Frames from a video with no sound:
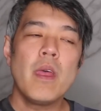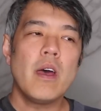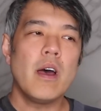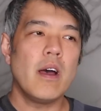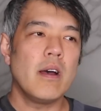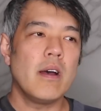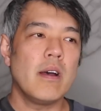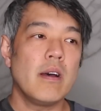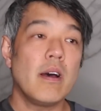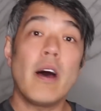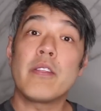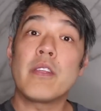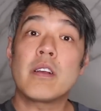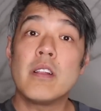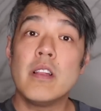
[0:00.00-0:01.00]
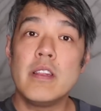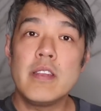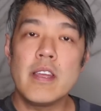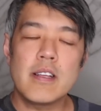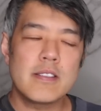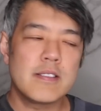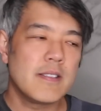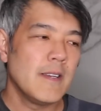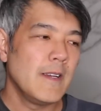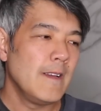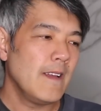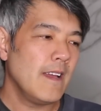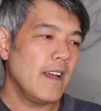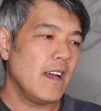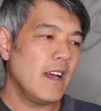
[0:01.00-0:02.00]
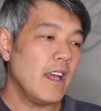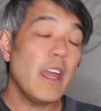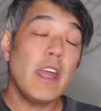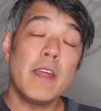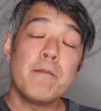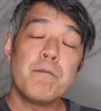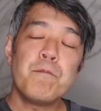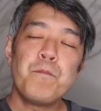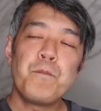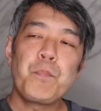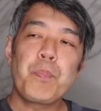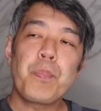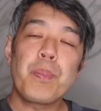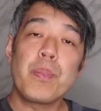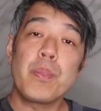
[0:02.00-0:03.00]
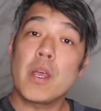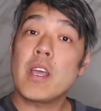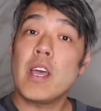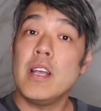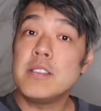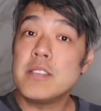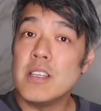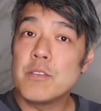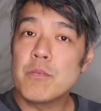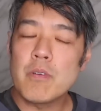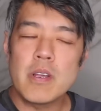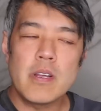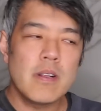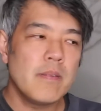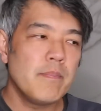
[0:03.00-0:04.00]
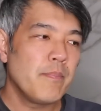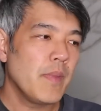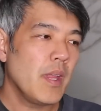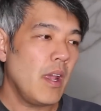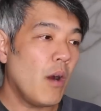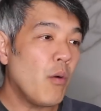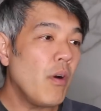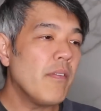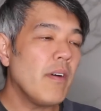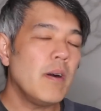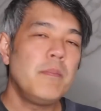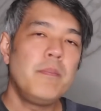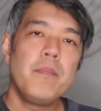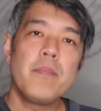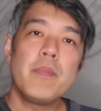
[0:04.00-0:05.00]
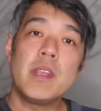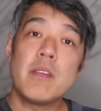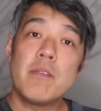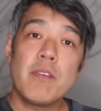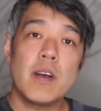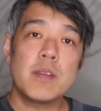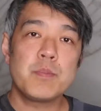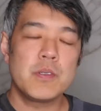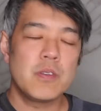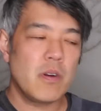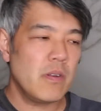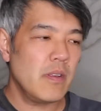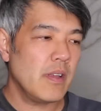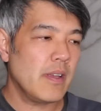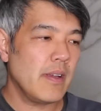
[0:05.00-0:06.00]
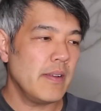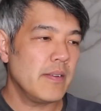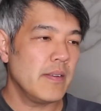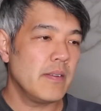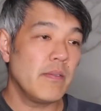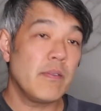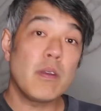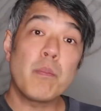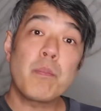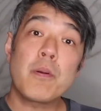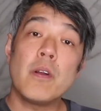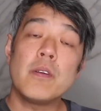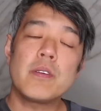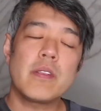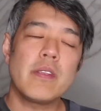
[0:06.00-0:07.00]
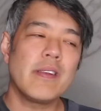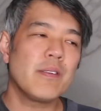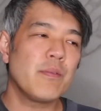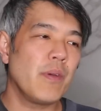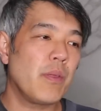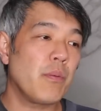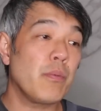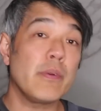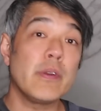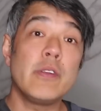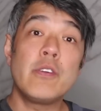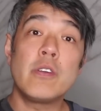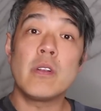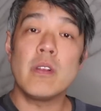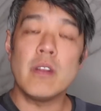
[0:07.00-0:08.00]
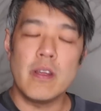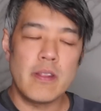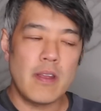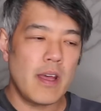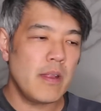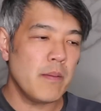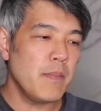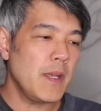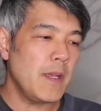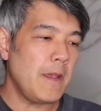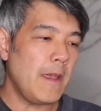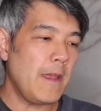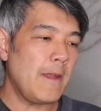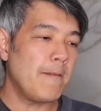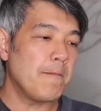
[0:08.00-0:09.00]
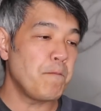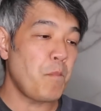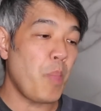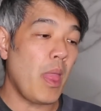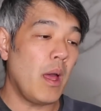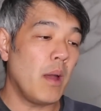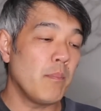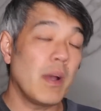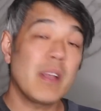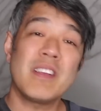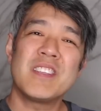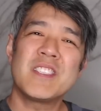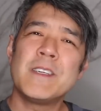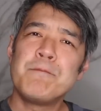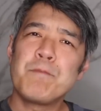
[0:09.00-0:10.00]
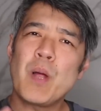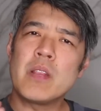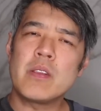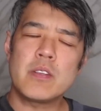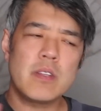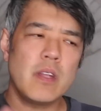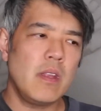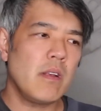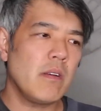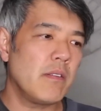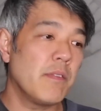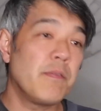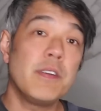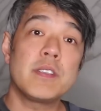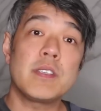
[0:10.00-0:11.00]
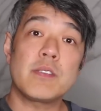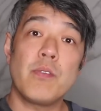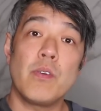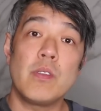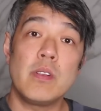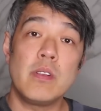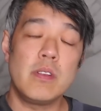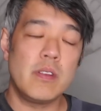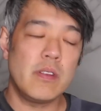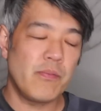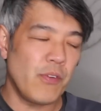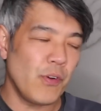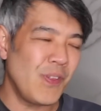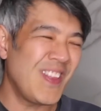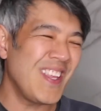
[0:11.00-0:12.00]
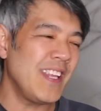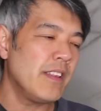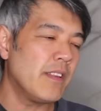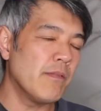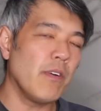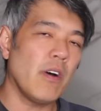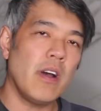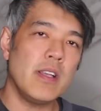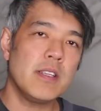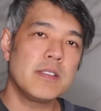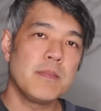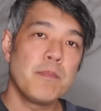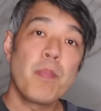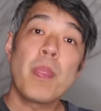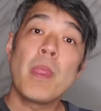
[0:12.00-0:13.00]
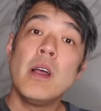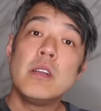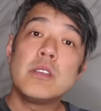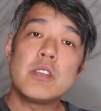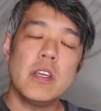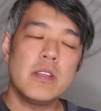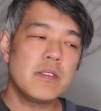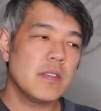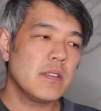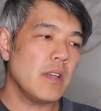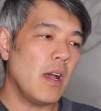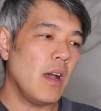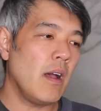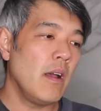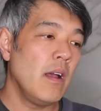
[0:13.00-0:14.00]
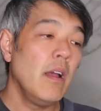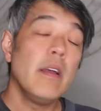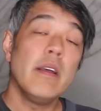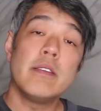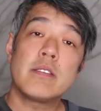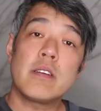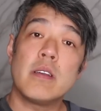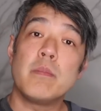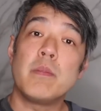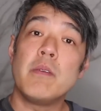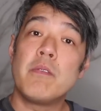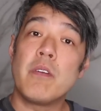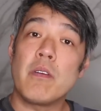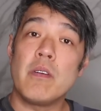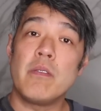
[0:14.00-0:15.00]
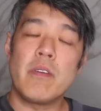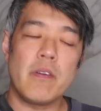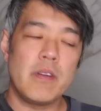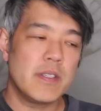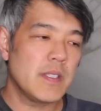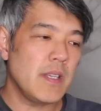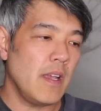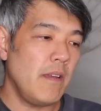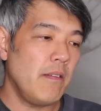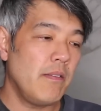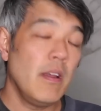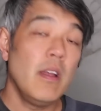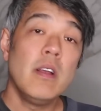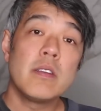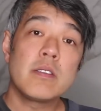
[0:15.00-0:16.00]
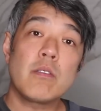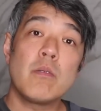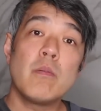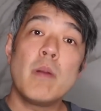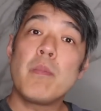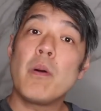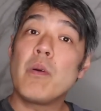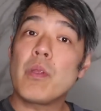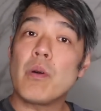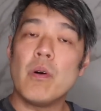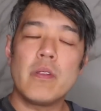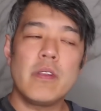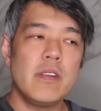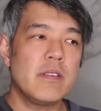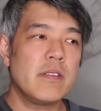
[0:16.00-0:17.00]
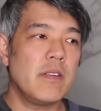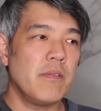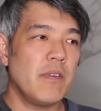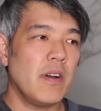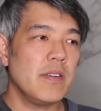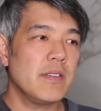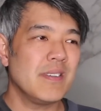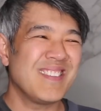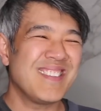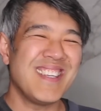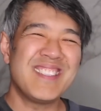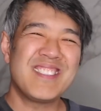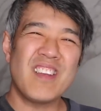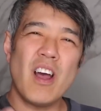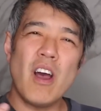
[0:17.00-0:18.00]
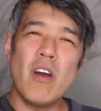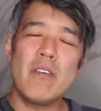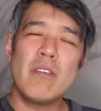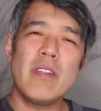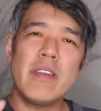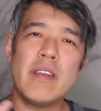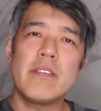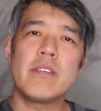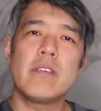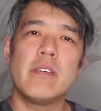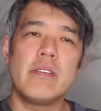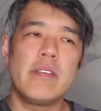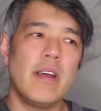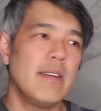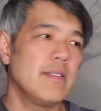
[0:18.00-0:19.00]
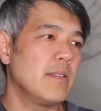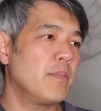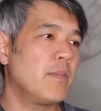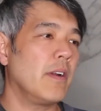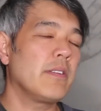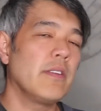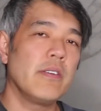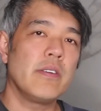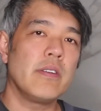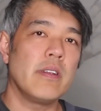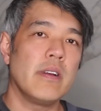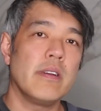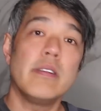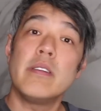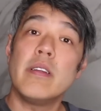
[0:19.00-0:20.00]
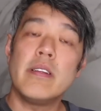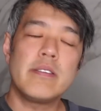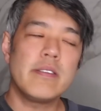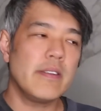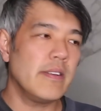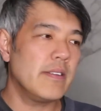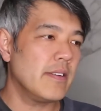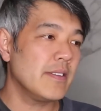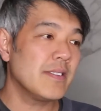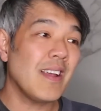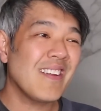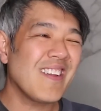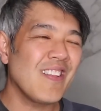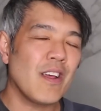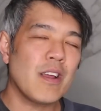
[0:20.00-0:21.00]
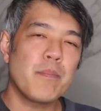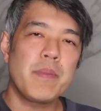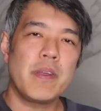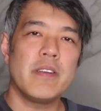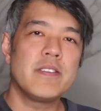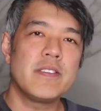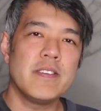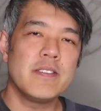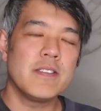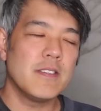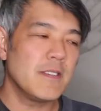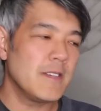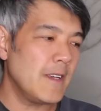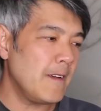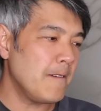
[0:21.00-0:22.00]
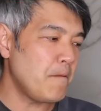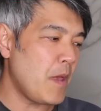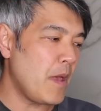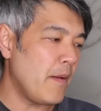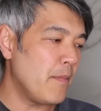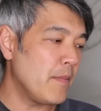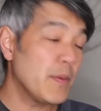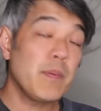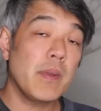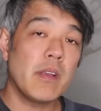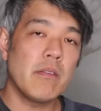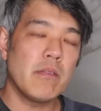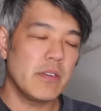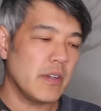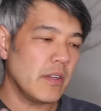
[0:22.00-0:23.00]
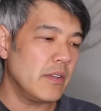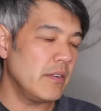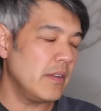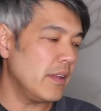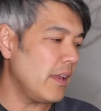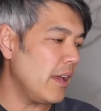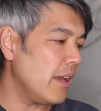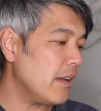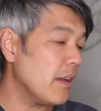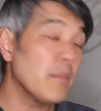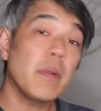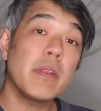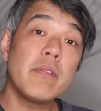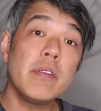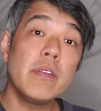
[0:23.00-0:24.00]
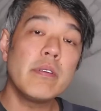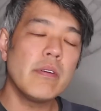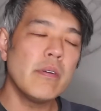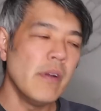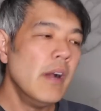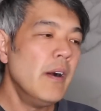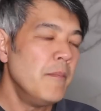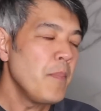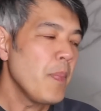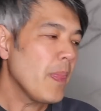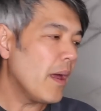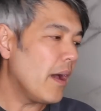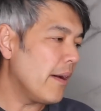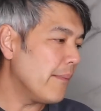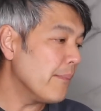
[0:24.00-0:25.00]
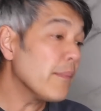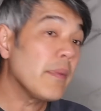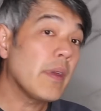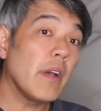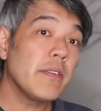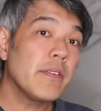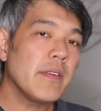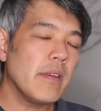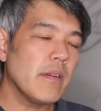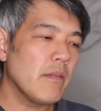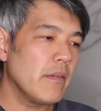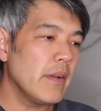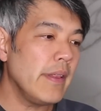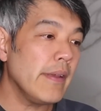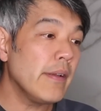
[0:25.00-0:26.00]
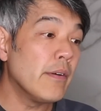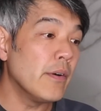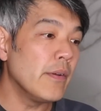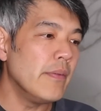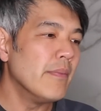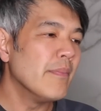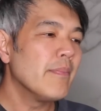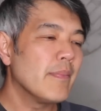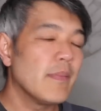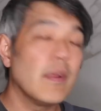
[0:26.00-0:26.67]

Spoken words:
other clinics, and the case is real. However, in the vast majority of cases, if you approach things with regional anatomy and I guess understanding of the physics for the device, chances are it's going to be very, very safe. So remember, with all these devices, it's only as good as your practitioner. It's exactly like a pair of scissors, yeah? Speaking of which, I did need a haircut, but if you do go see a really good